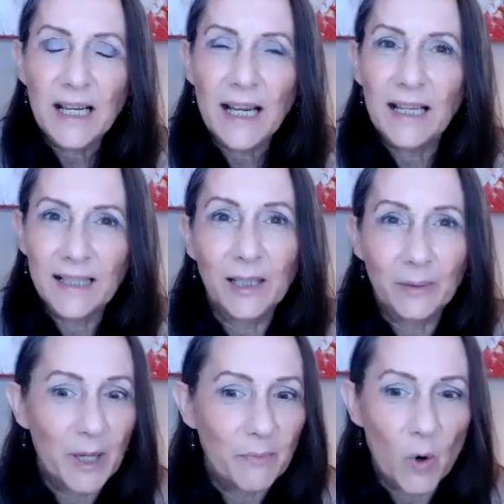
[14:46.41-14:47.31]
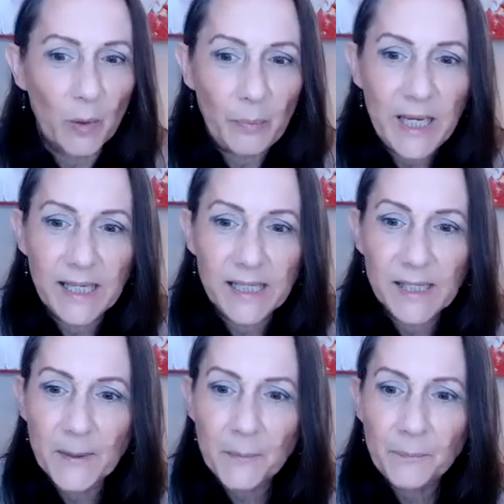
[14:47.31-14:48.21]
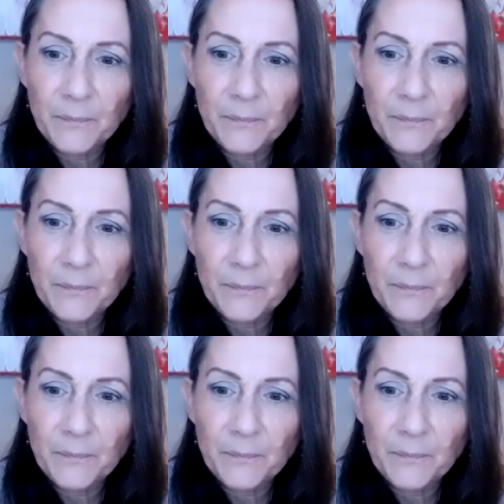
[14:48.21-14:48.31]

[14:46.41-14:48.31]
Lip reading: a little bit more peace?